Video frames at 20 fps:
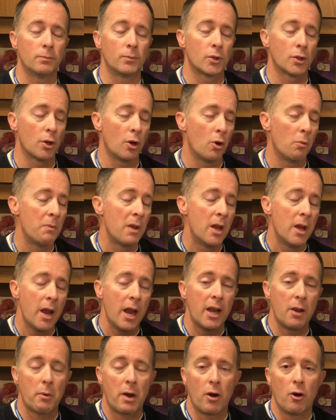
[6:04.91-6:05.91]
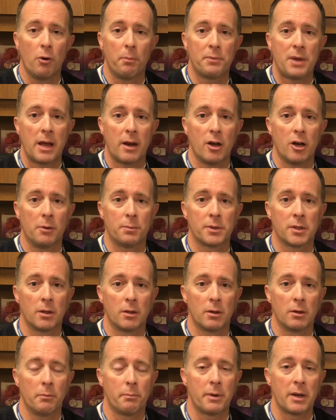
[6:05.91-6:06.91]
So anyway, I hope that helps a
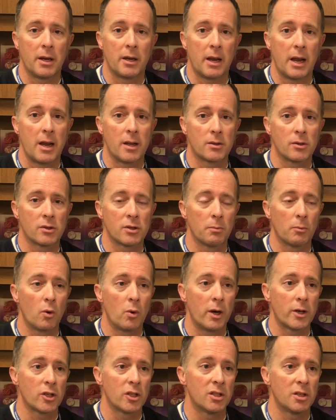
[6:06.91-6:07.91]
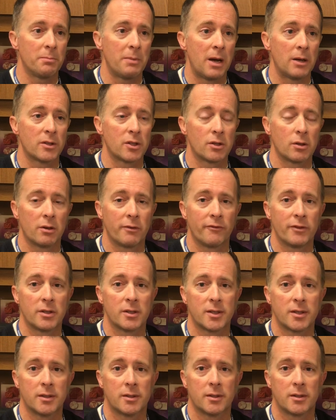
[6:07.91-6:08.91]
little bit, answer some questions about
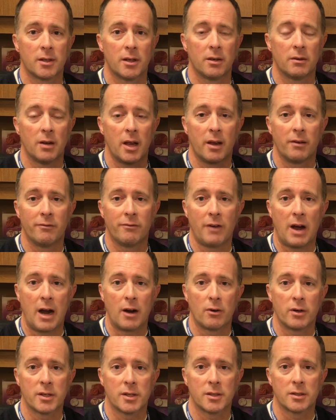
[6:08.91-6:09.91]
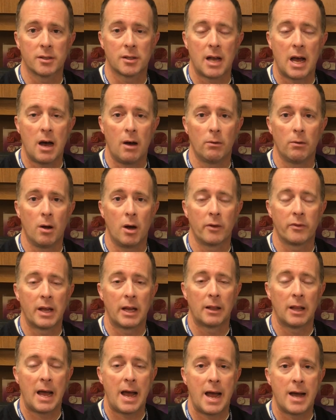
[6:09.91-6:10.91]
surfaces and, and viruses and how long they
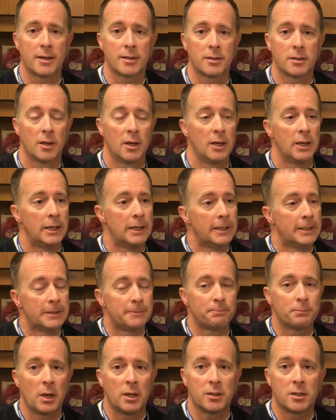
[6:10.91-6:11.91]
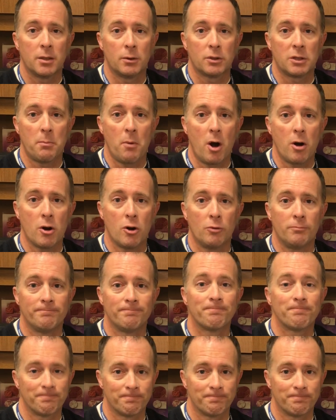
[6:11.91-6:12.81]
last. Until tomorrow.